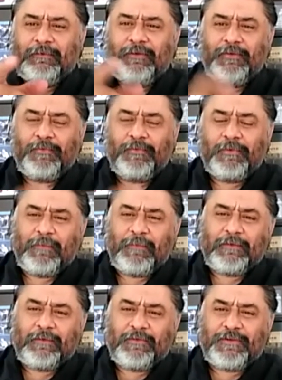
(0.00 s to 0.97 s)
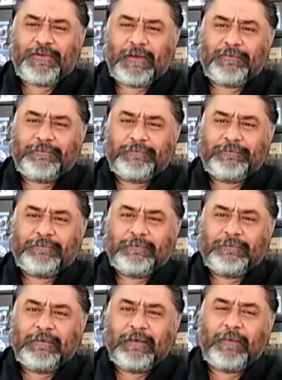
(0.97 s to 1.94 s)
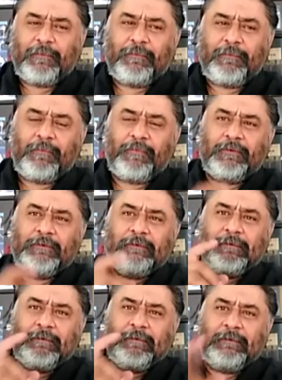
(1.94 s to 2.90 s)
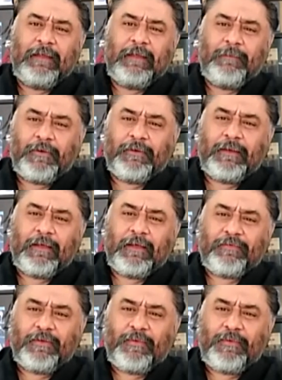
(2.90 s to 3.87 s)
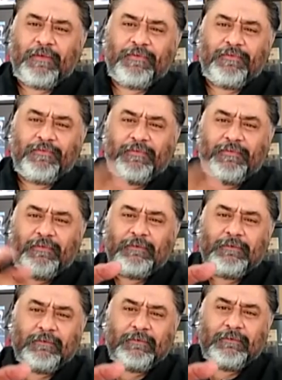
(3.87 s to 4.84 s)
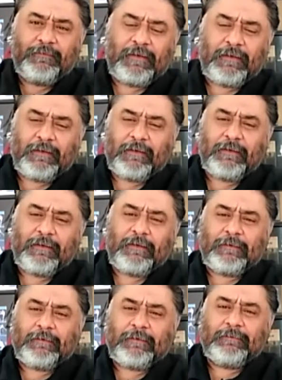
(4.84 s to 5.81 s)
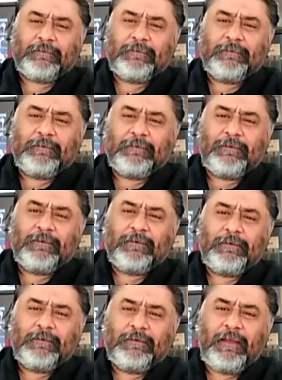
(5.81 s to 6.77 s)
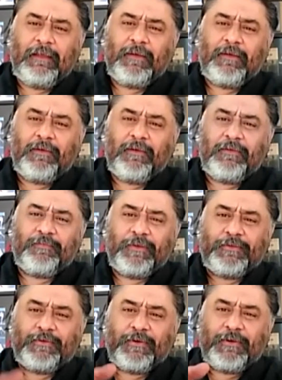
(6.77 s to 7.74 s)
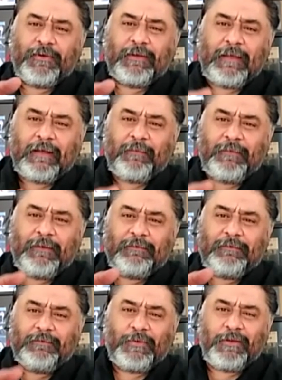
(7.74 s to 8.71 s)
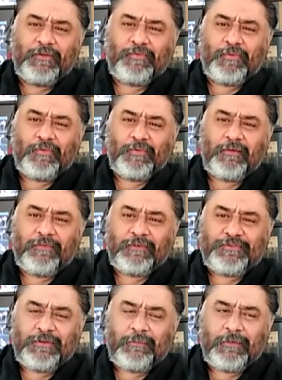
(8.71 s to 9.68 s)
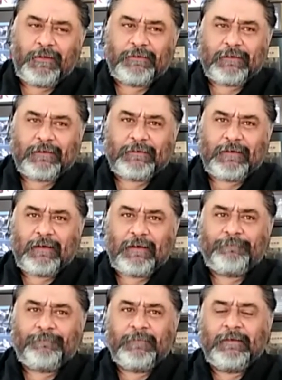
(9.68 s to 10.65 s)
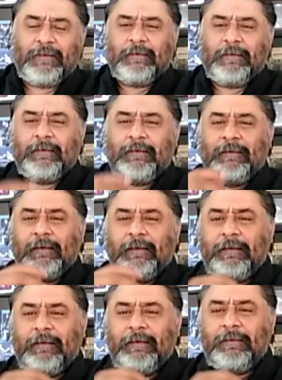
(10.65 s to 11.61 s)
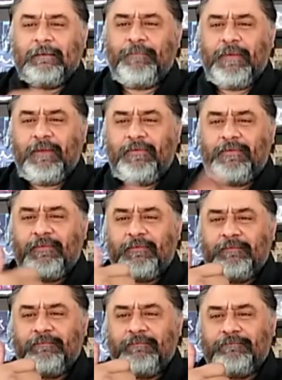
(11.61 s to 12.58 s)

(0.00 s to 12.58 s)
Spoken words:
you all to make the channel. And remember, keep on asking questions. My email is buitronacademy2012@gmail.com. And peace.